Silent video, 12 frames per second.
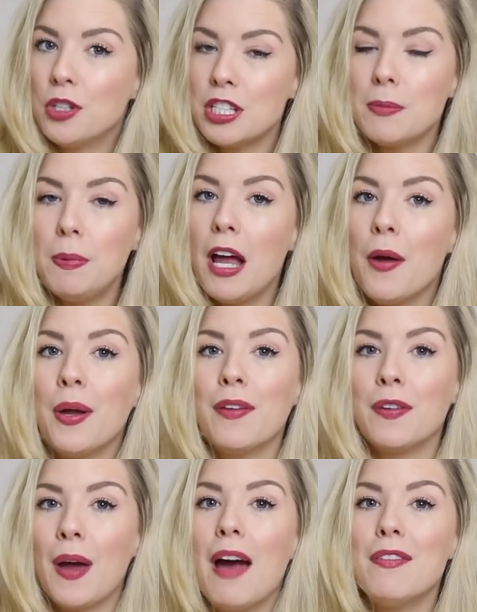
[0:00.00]
just below
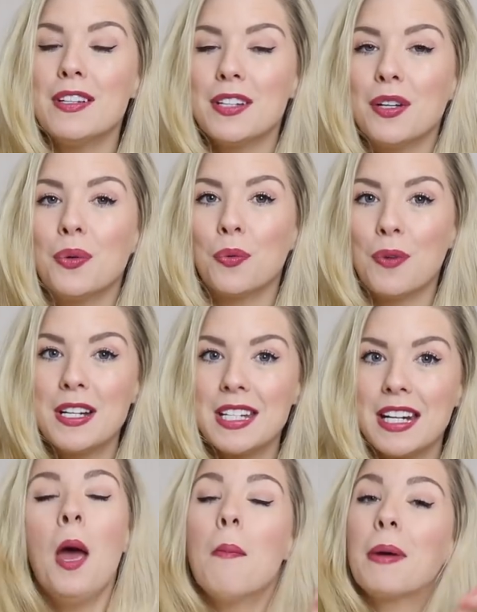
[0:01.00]
if you haven't done already.